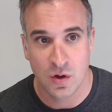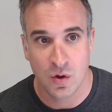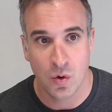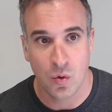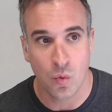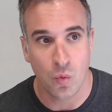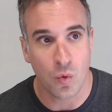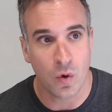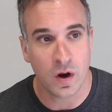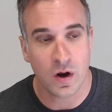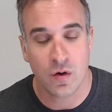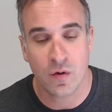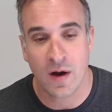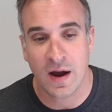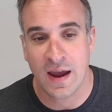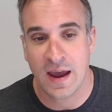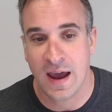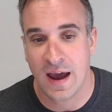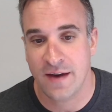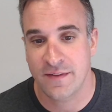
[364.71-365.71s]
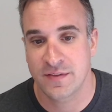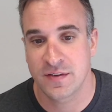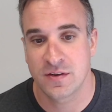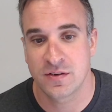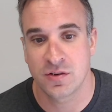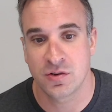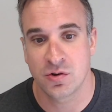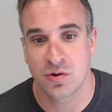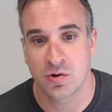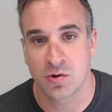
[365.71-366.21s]
what do I have to
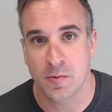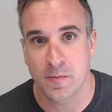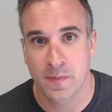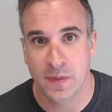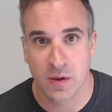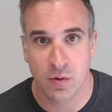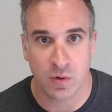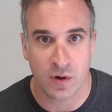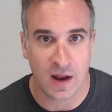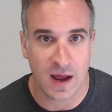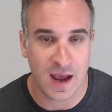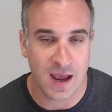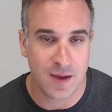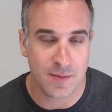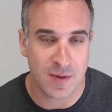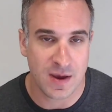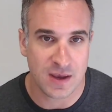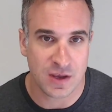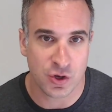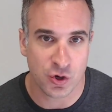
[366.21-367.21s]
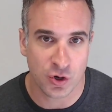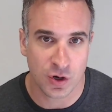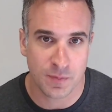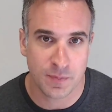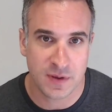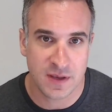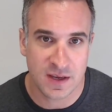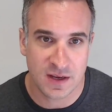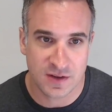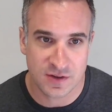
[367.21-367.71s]
do when I am a
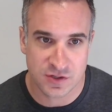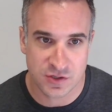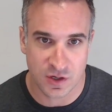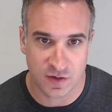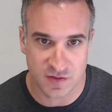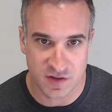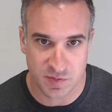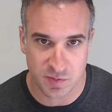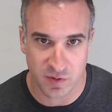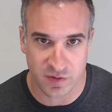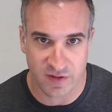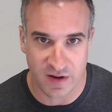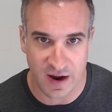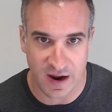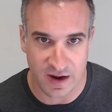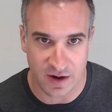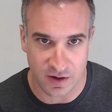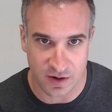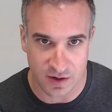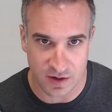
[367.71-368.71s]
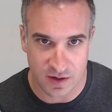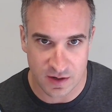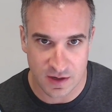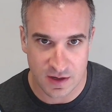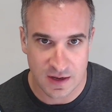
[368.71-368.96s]
European service provider